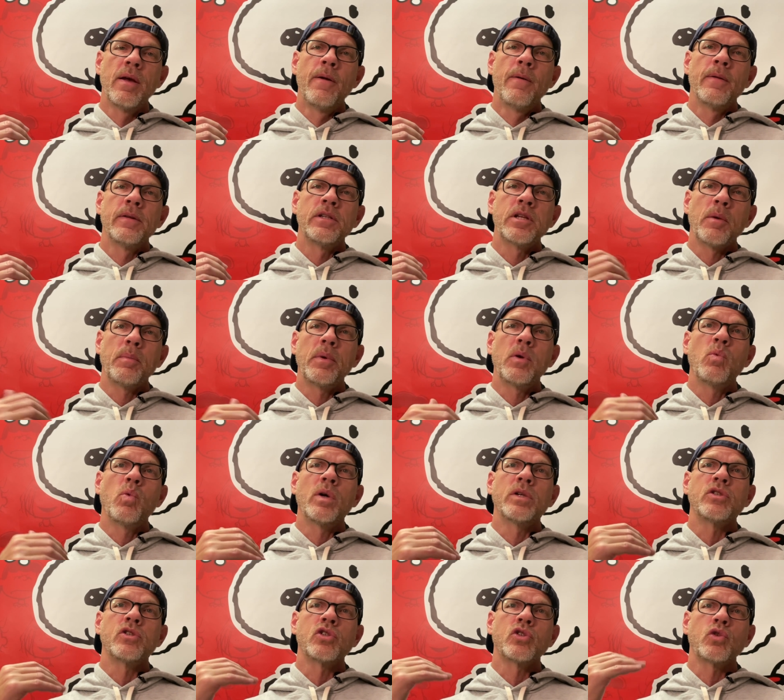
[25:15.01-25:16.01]
Tell me
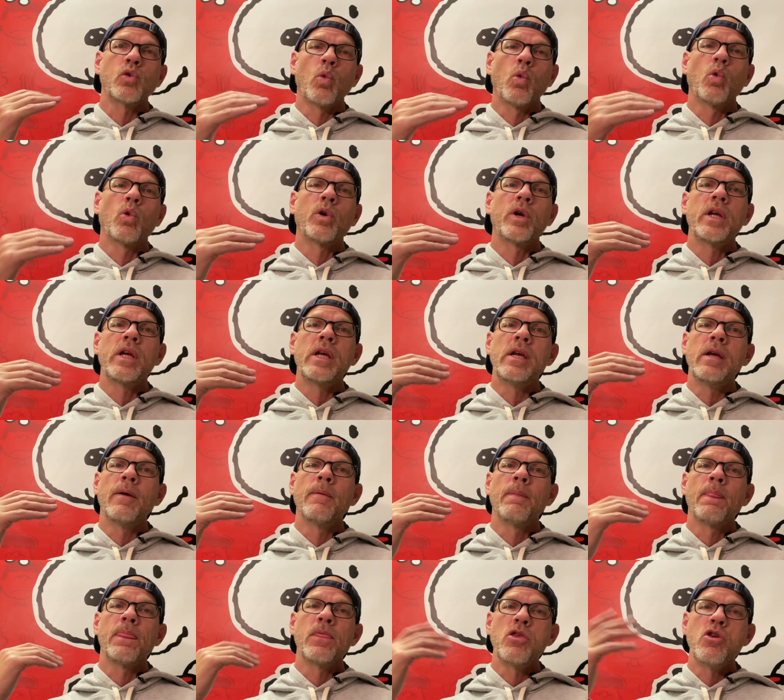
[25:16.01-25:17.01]
what story
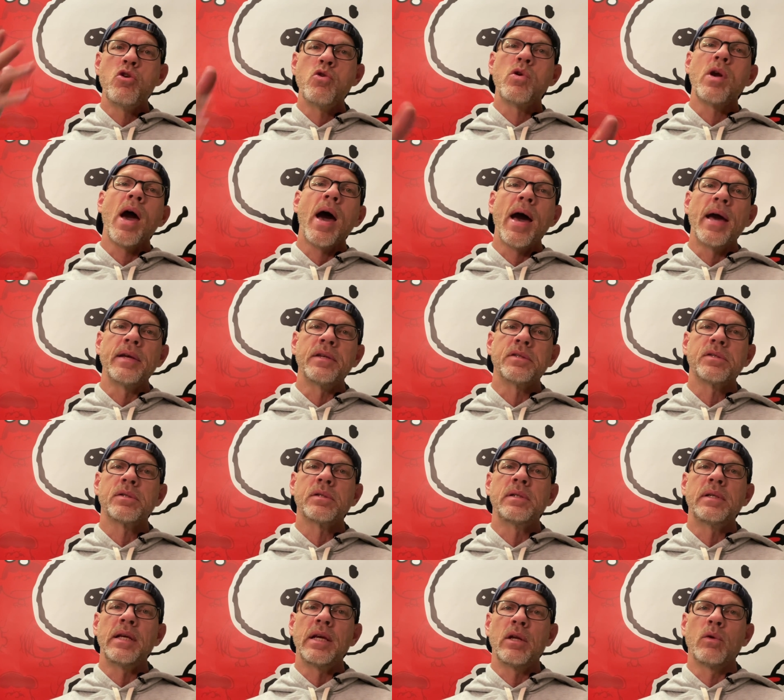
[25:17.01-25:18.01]
you guys
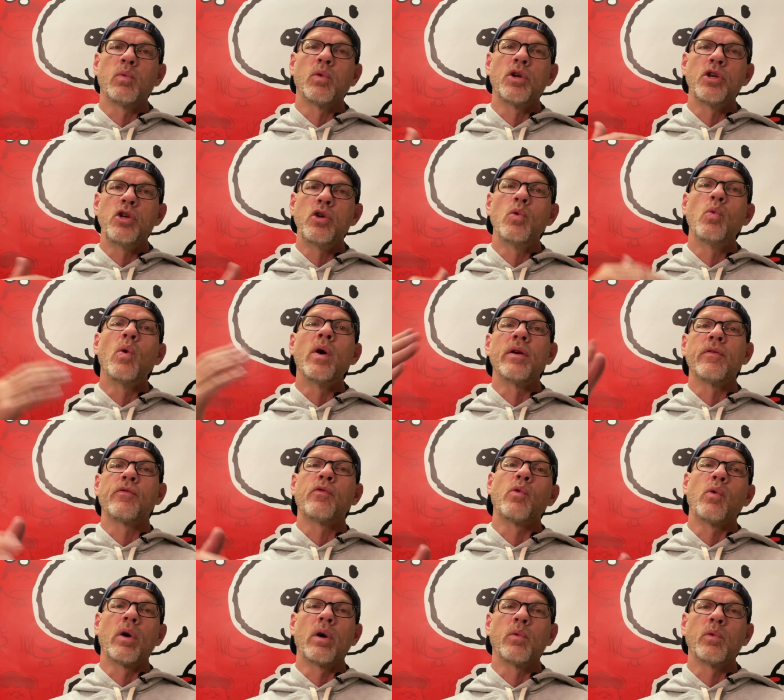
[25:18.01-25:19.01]
did where you went
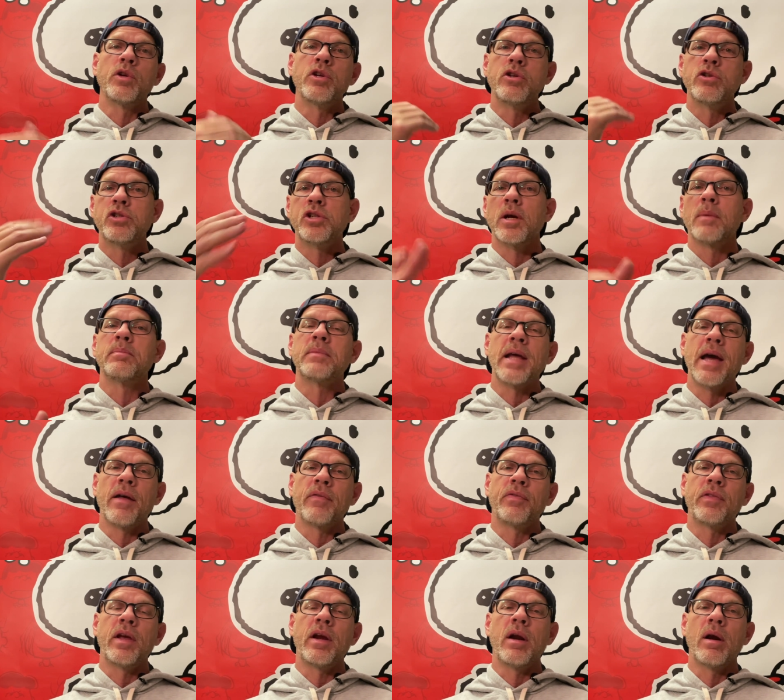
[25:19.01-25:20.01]
for it, where you jumped
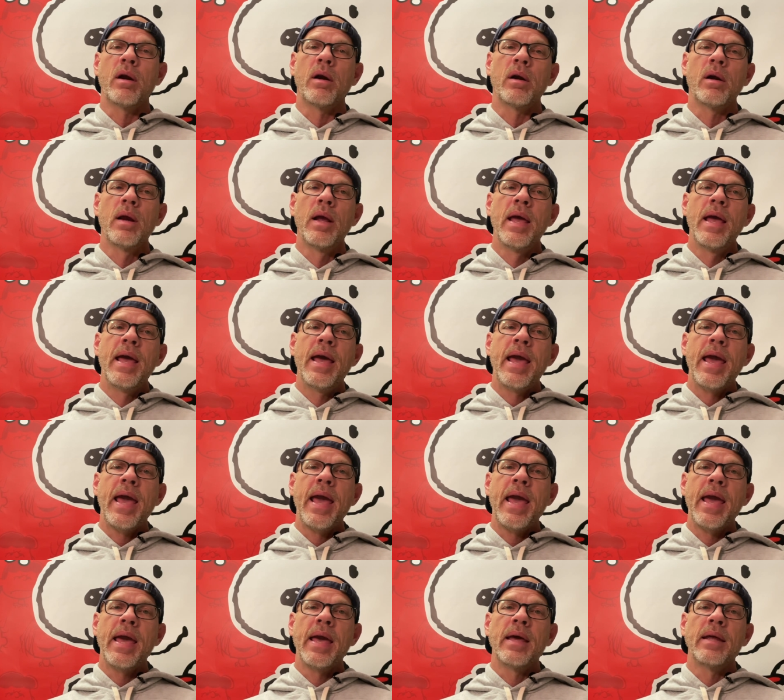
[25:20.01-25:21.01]
out there
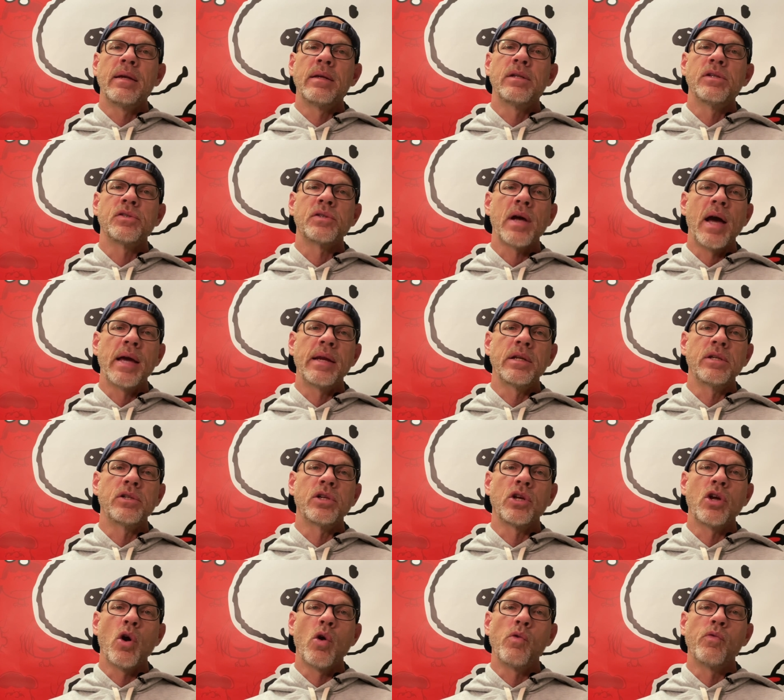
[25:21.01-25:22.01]
and decided to
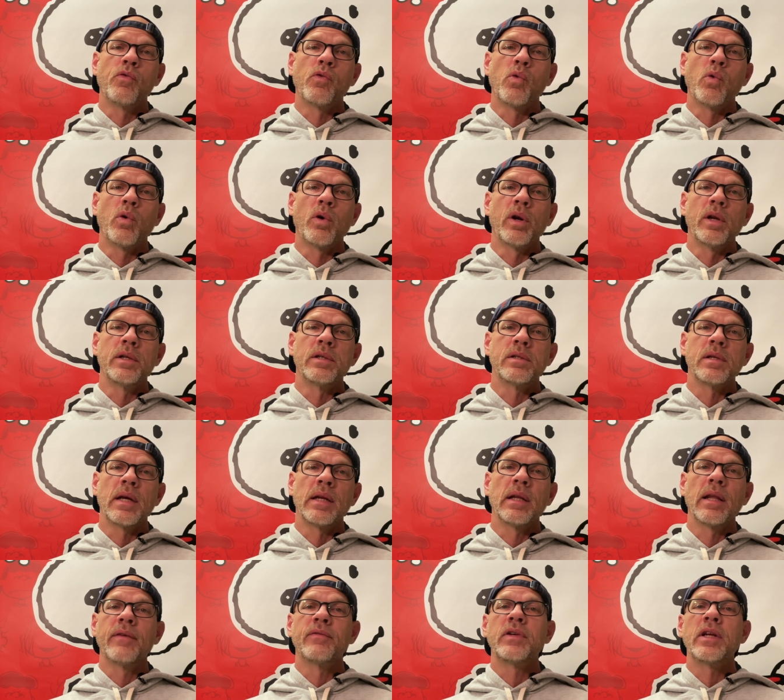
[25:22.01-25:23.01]
go for it.
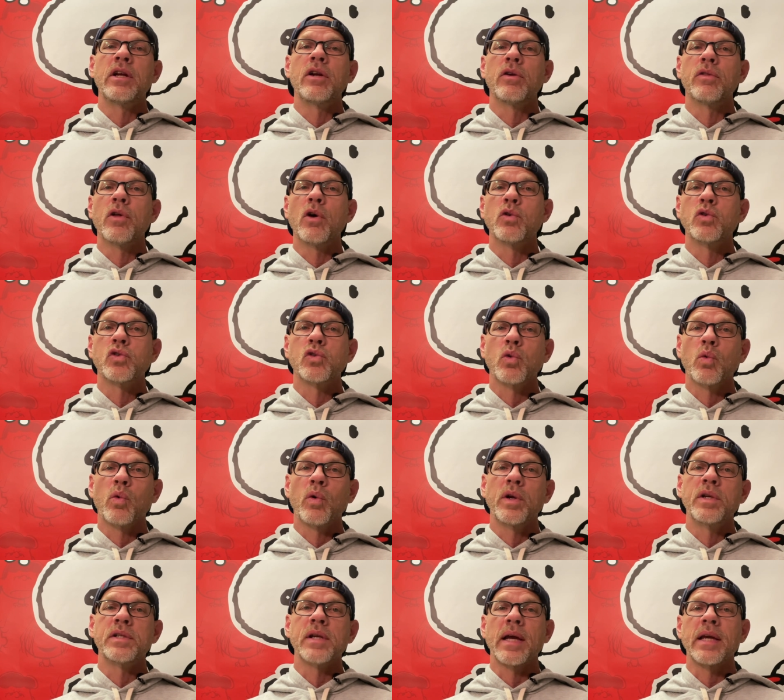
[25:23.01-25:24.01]
I'd love to hear those
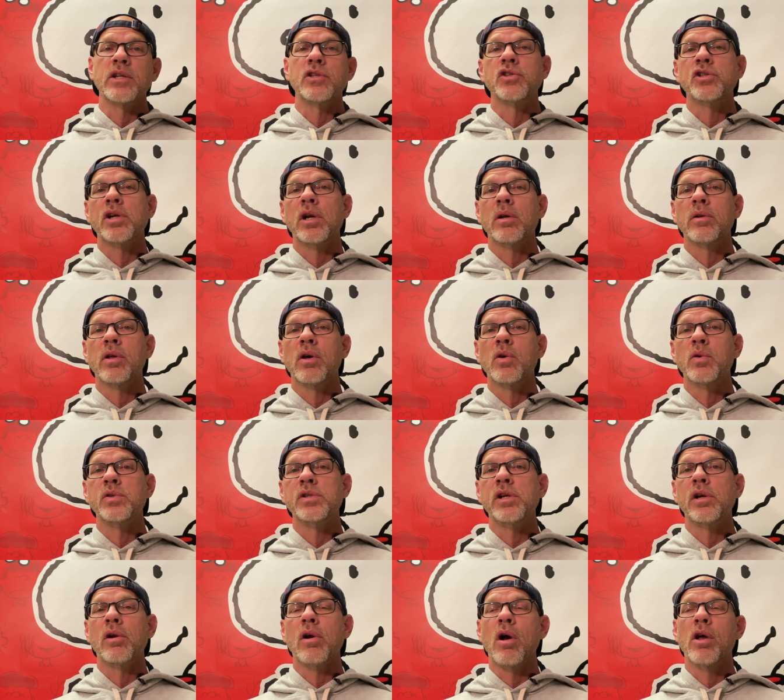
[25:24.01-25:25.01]
stories. I can share those
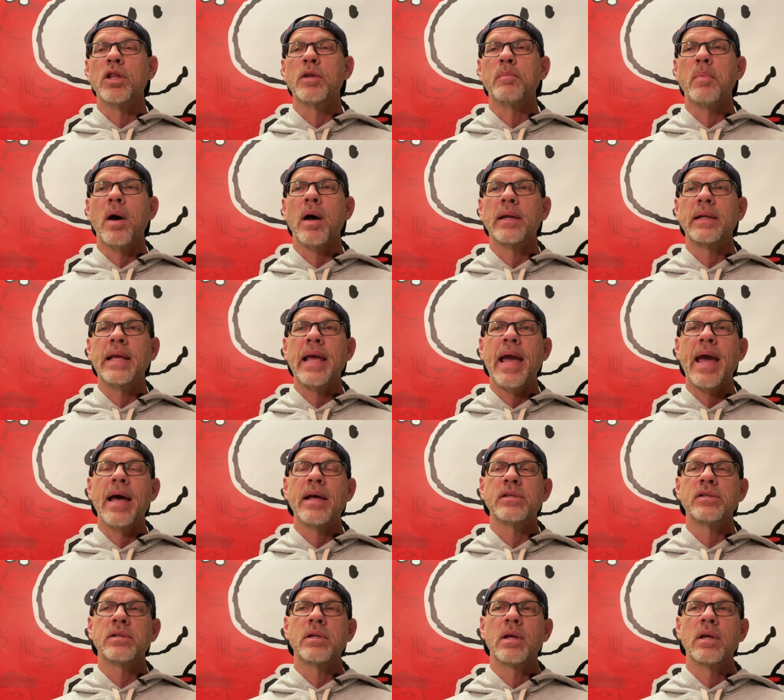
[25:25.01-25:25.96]
here on the podcast.